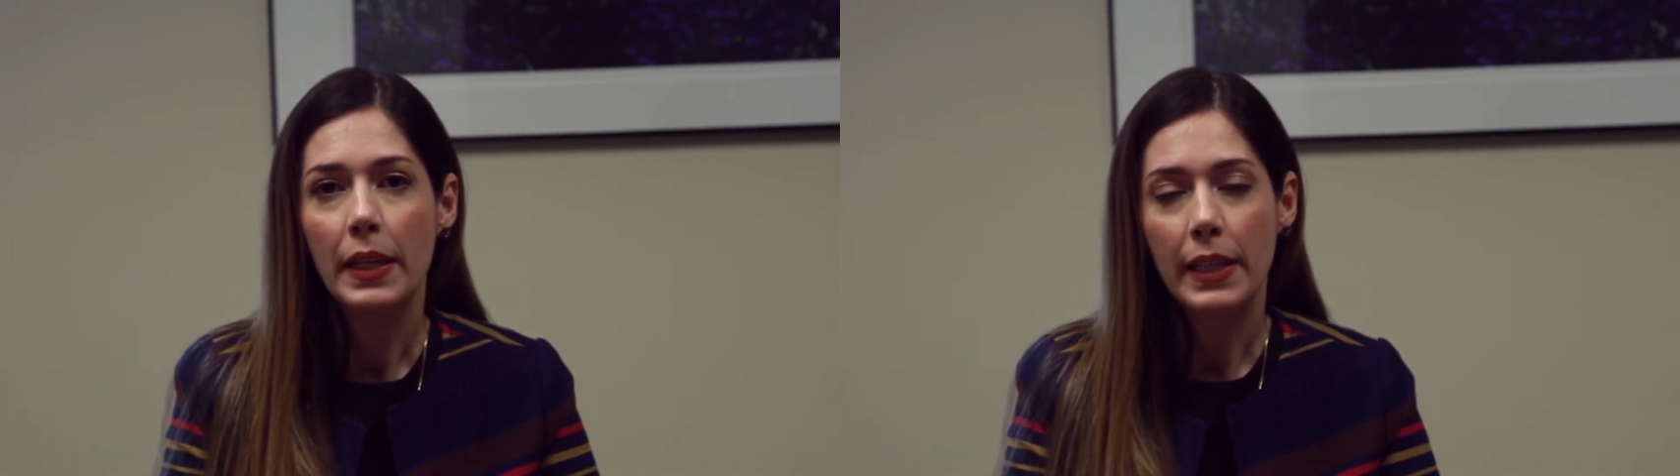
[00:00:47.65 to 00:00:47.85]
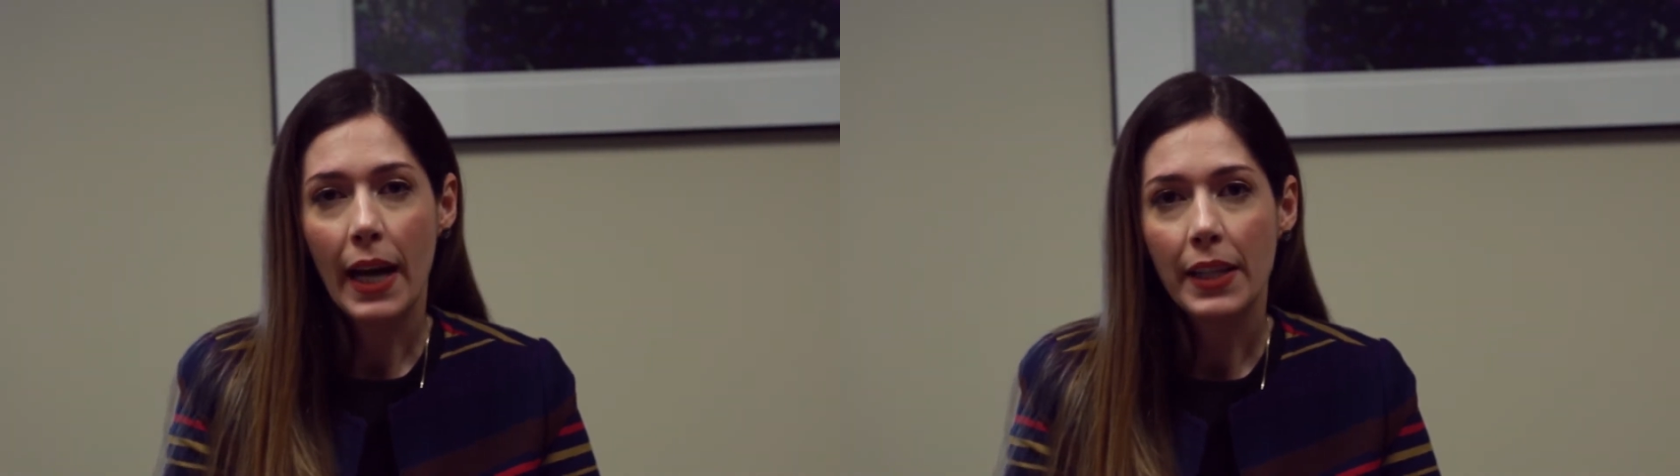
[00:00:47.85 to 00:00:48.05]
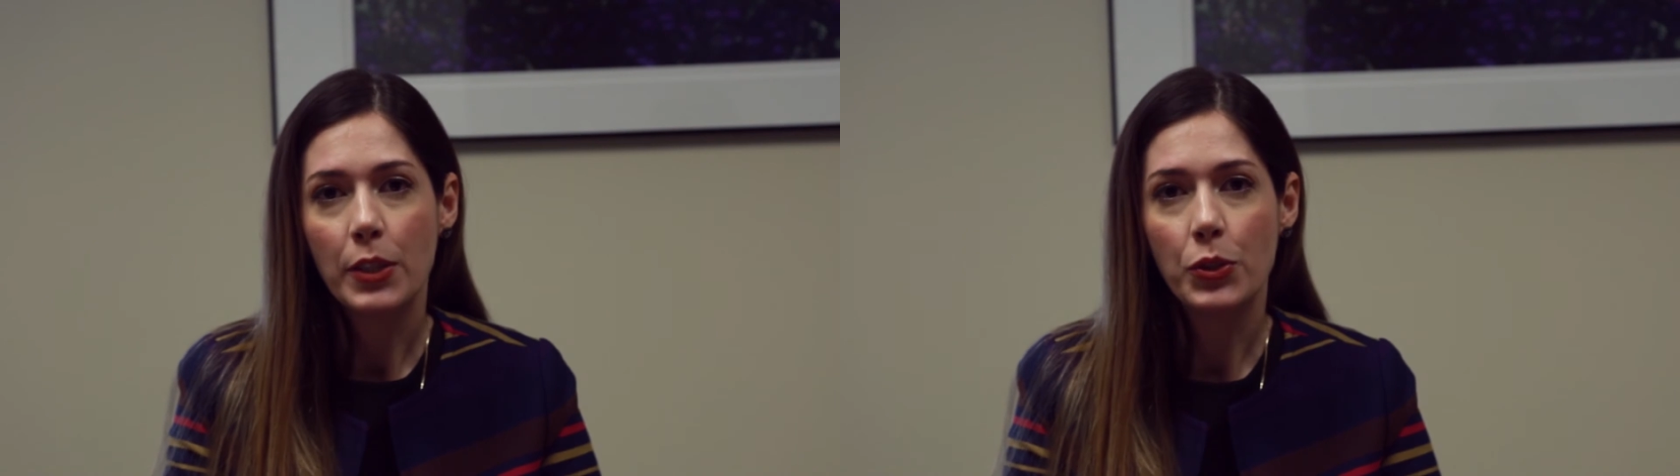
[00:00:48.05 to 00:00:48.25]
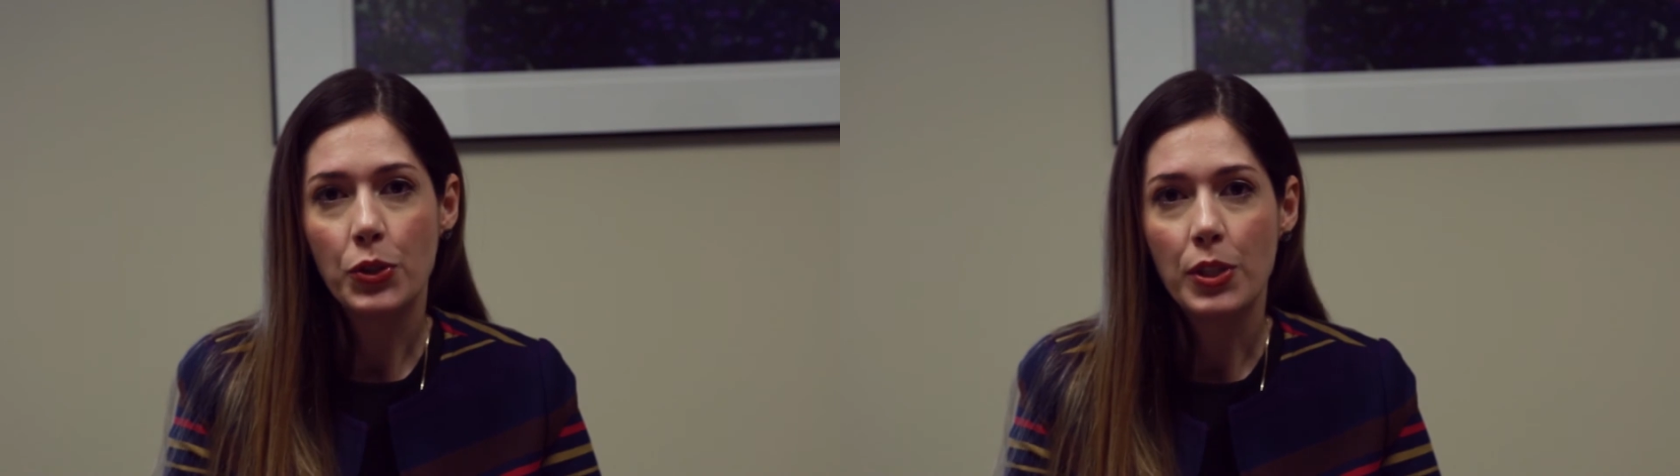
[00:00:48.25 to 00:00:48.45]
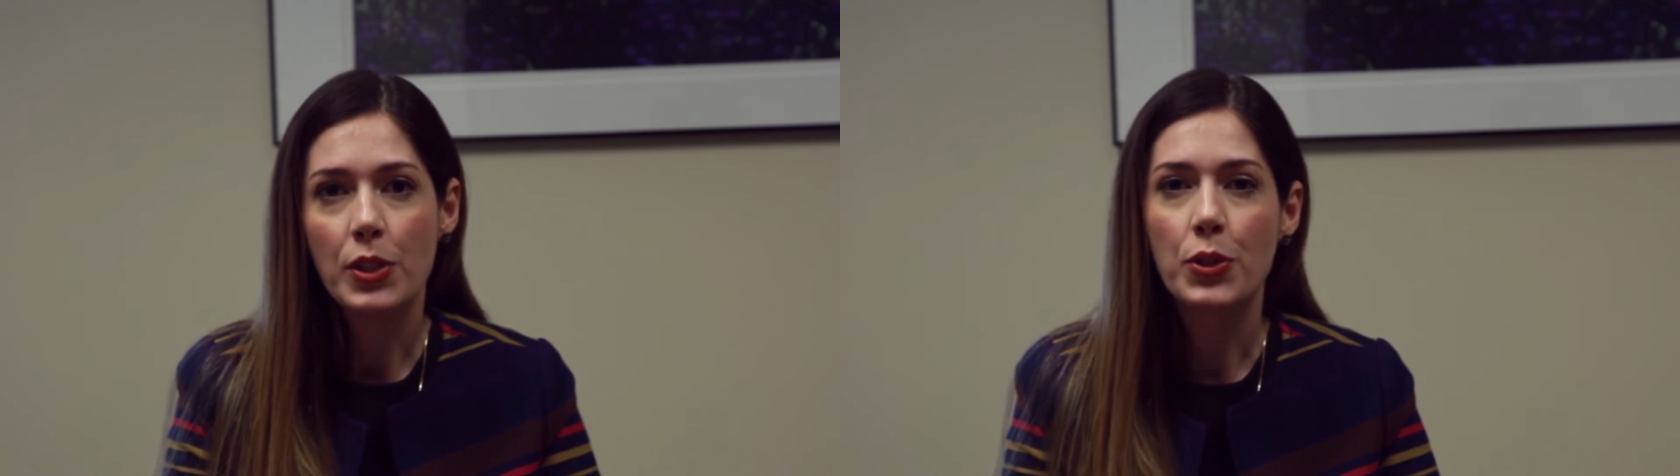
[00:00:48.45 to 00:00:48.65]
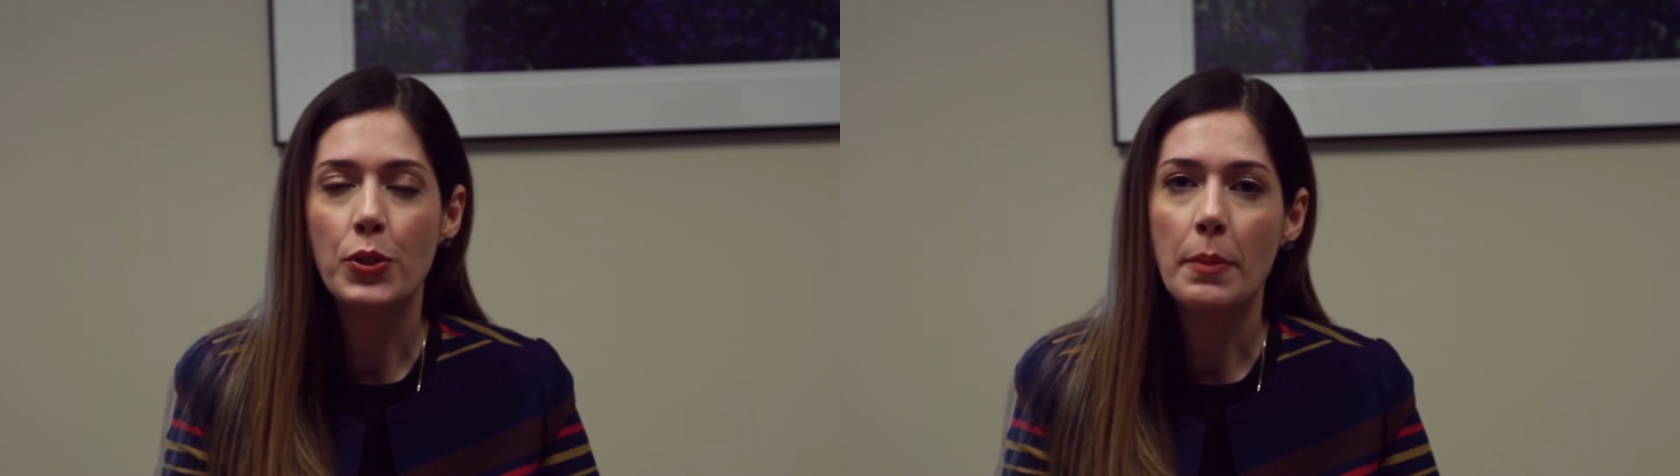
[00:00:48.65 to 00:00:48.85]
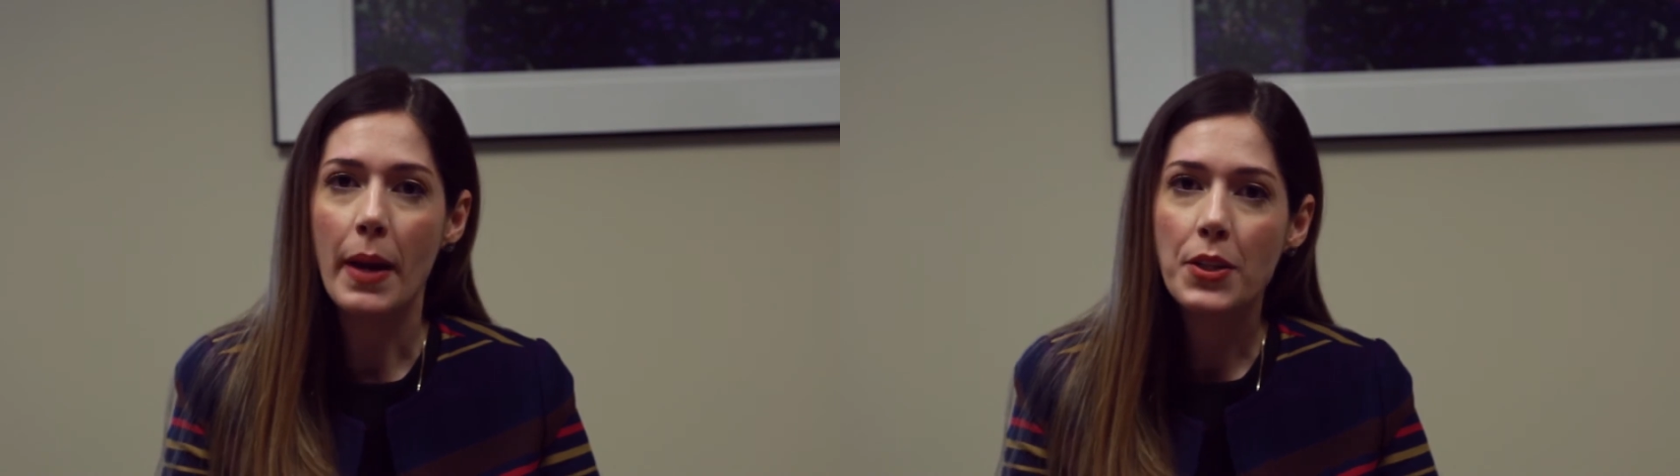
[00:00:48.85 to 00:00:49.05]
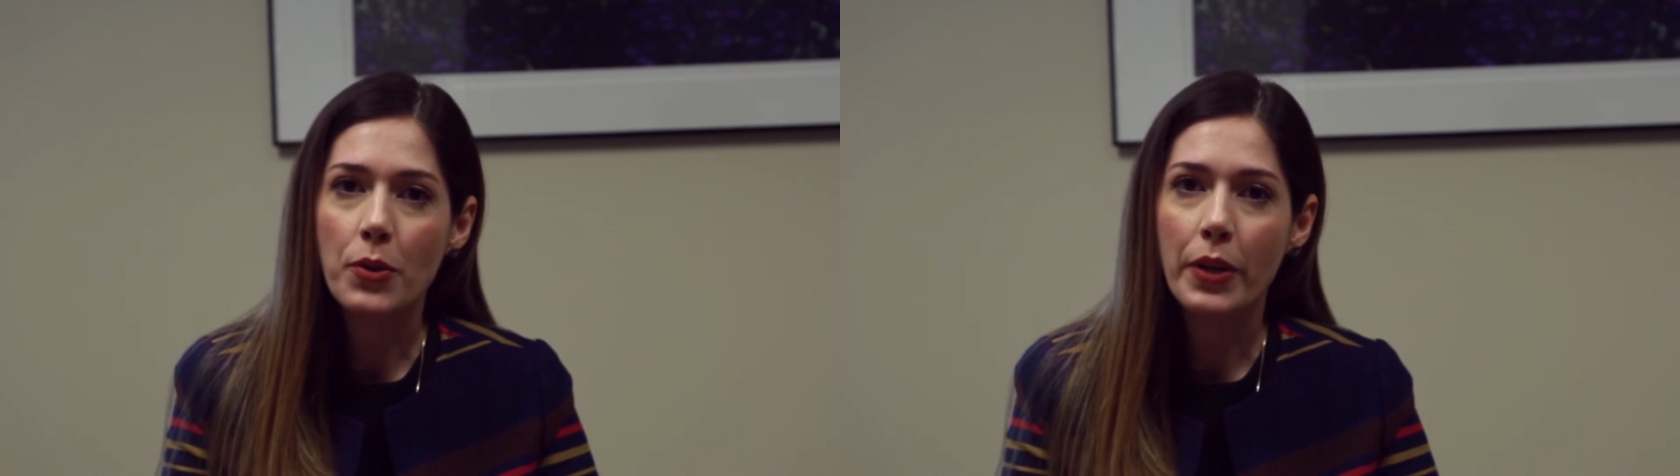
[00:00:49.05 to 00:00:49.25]
and guide the students through the
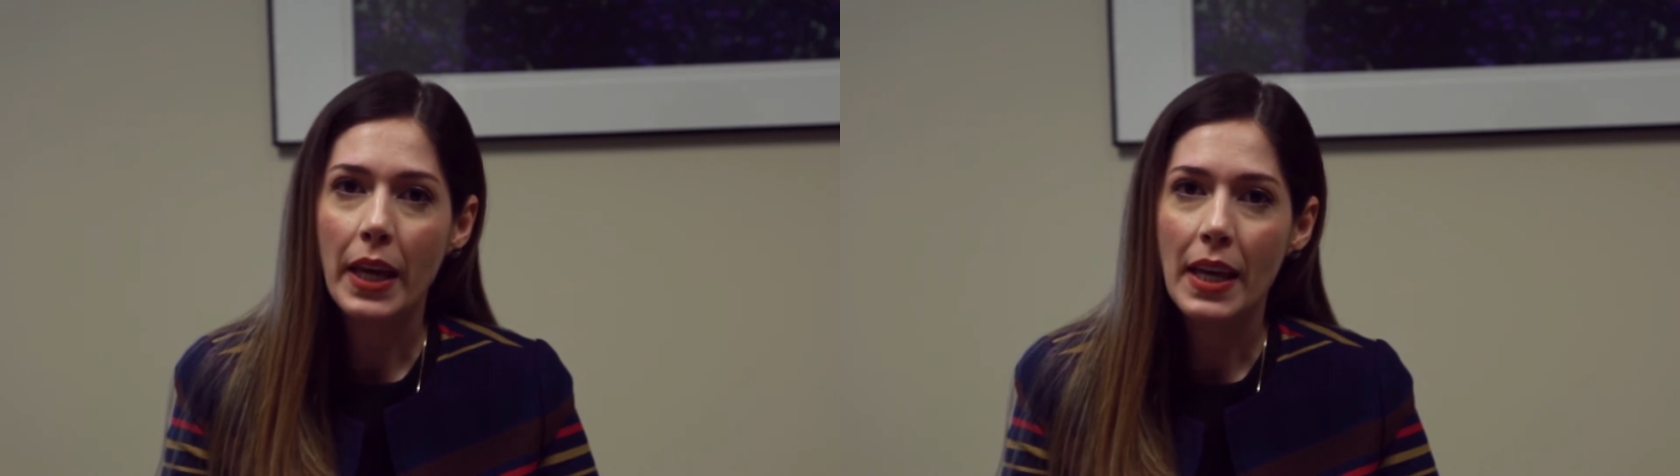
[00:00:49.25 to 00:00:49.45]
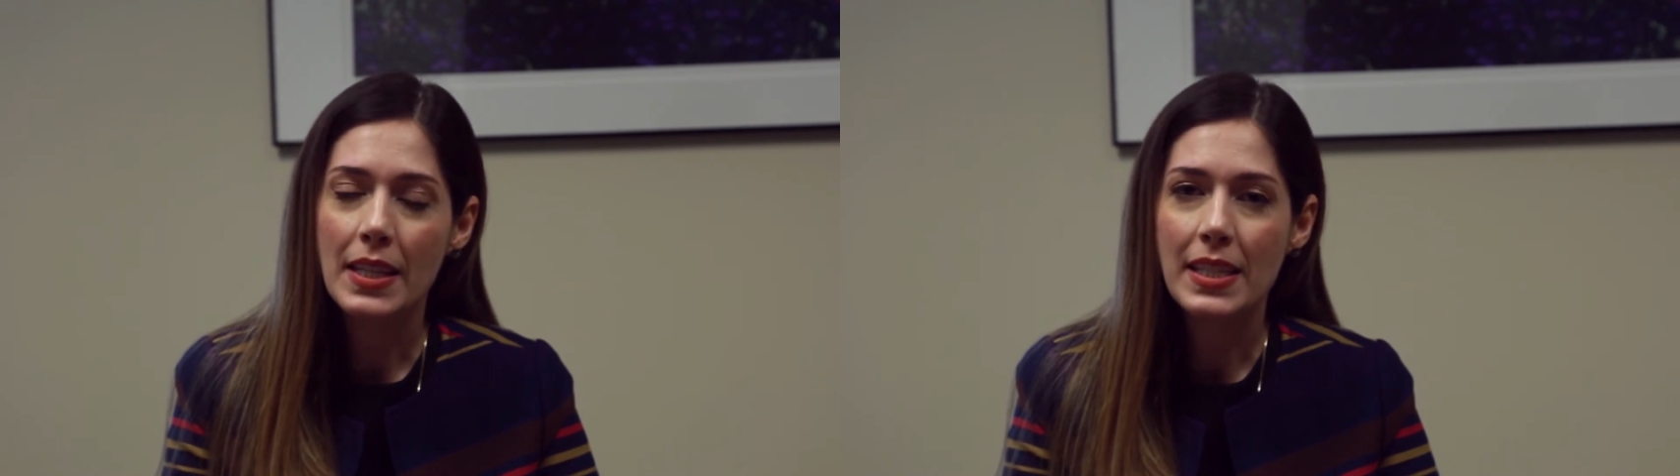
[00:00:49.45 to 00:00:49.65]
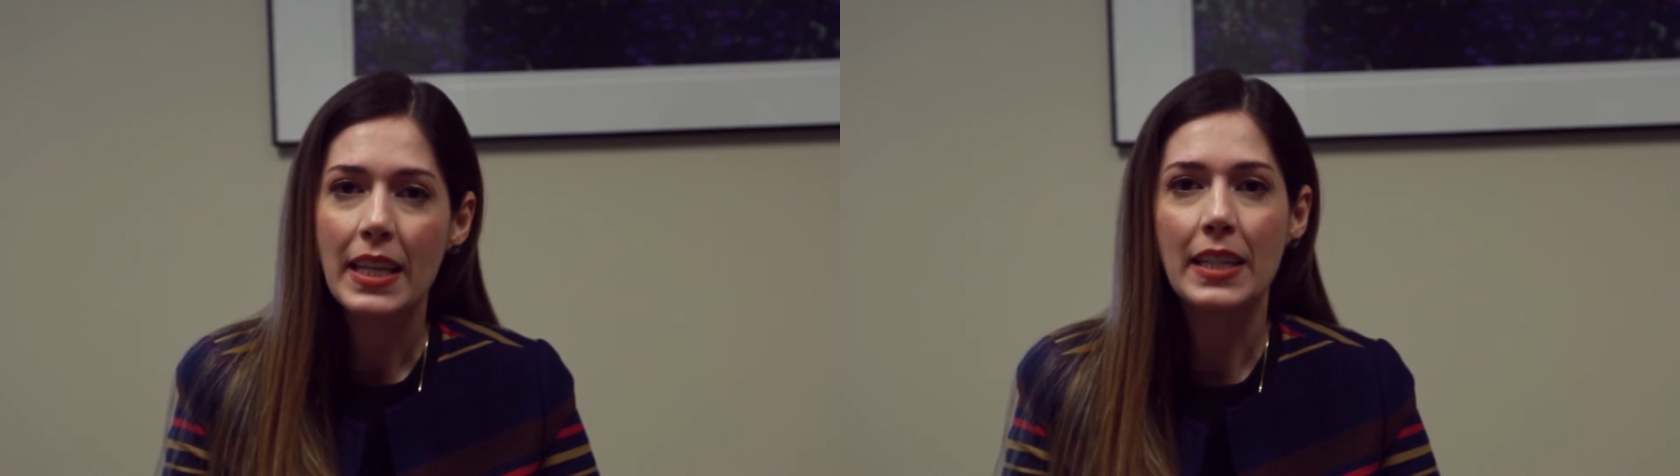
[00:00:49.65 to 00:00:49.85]
medical case,